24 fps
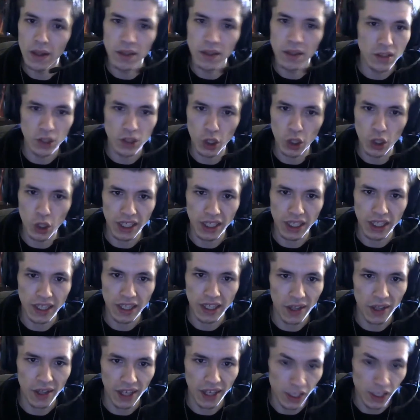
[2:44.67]
Shows like
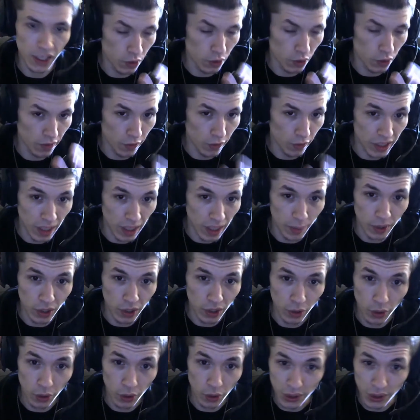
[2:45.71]
that get you in the first episode.
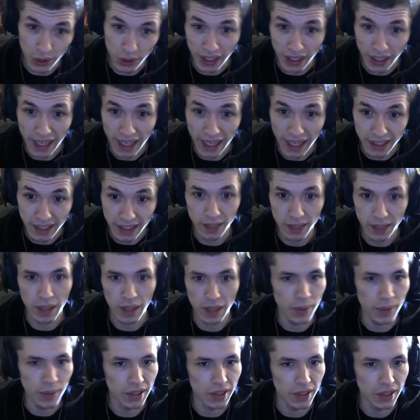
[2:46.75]
Those are classics in my
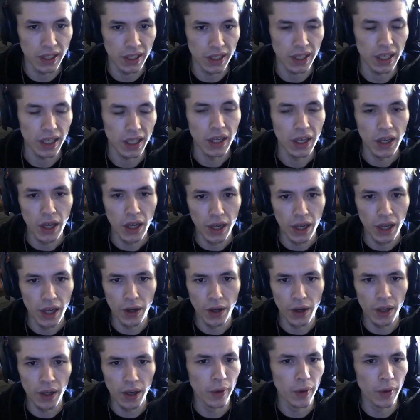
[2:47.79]
opinion. Like, don't
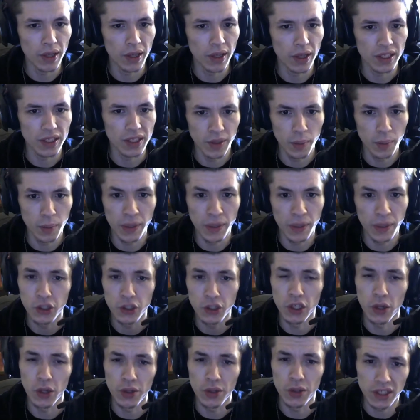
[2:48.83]
get me wrong, some of the bigger
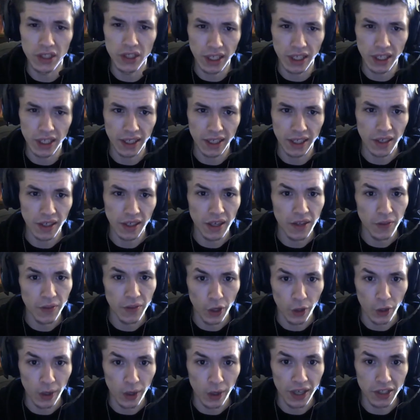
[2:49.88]
shonens like are
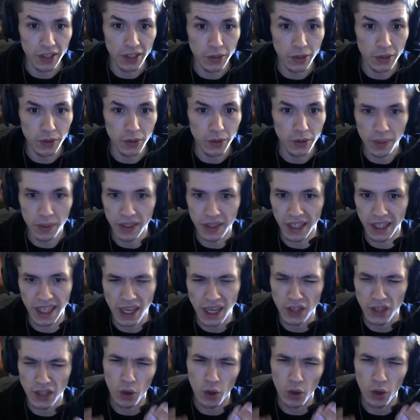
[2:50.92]
great too, but they take
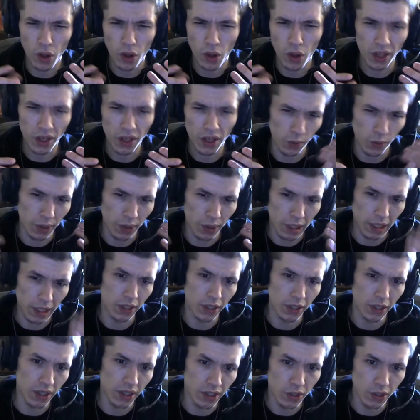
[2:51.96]
so long to really get
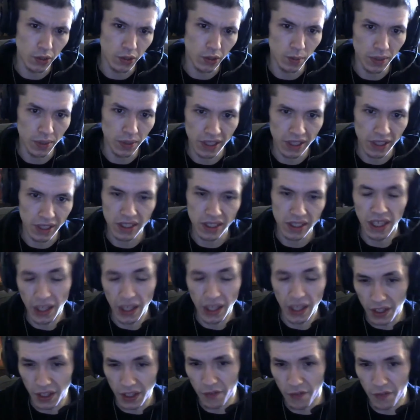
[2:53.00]
hooked into them because
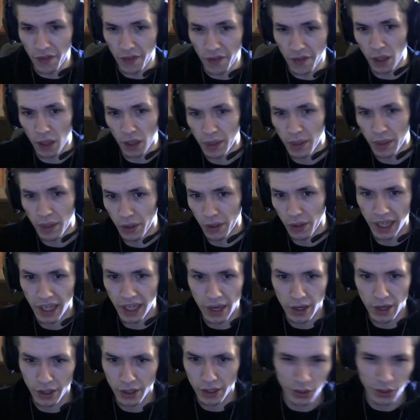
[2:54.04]
the development or the
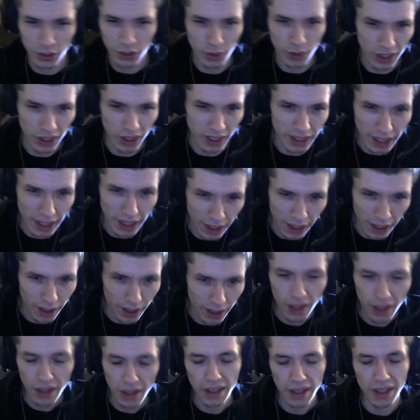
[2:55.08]
character just really is
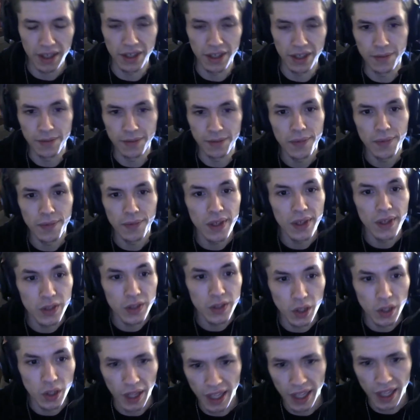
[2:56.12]
And so
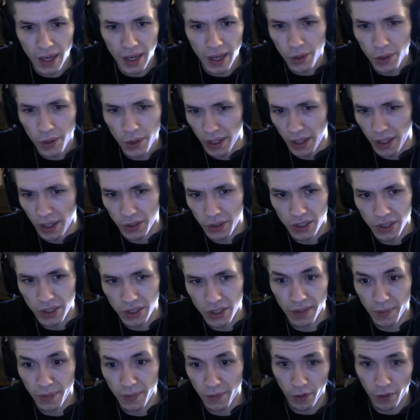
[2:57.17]
like a character like Yusuke,
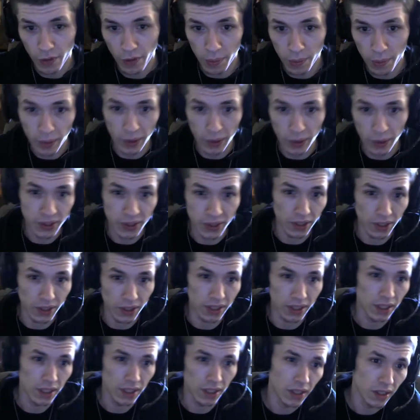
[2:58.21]
for me personally,
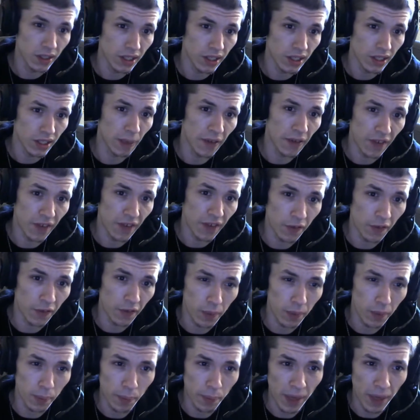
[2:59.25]
he's my favorite
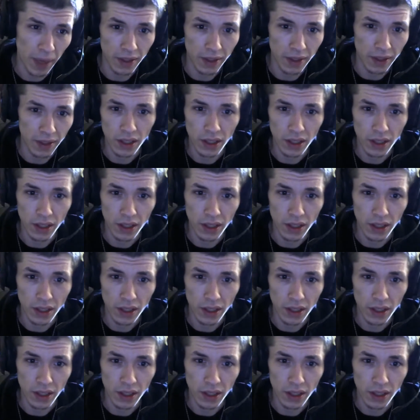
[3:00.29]
main